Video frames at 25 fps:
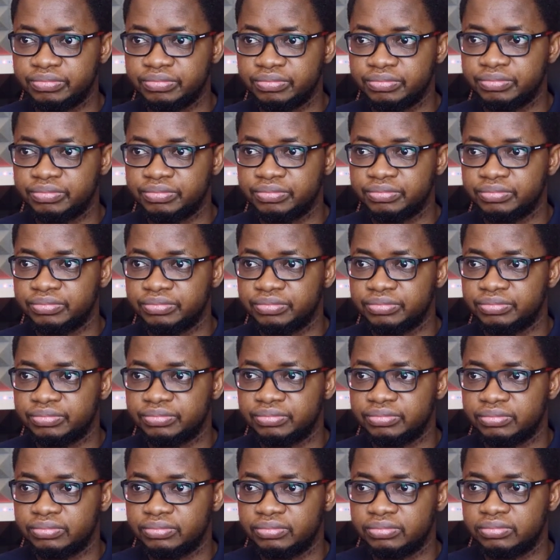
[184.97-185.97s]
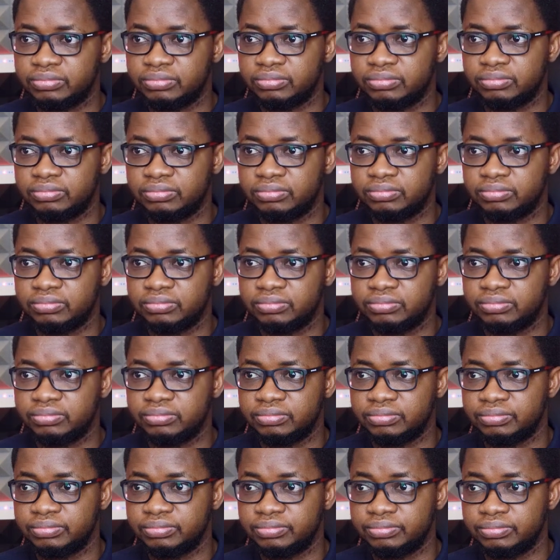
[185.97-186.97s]

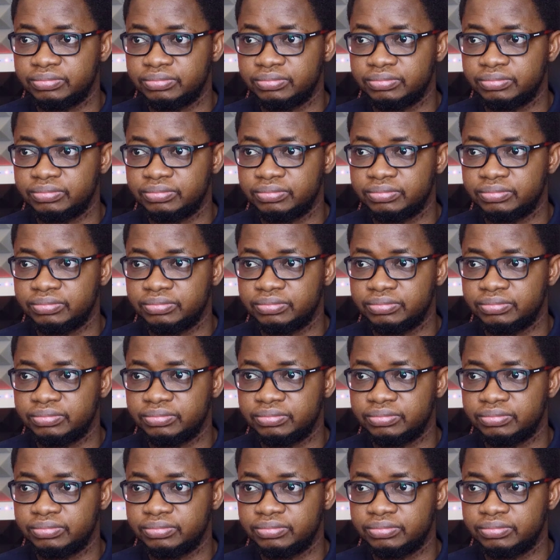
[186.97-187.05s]
(silence)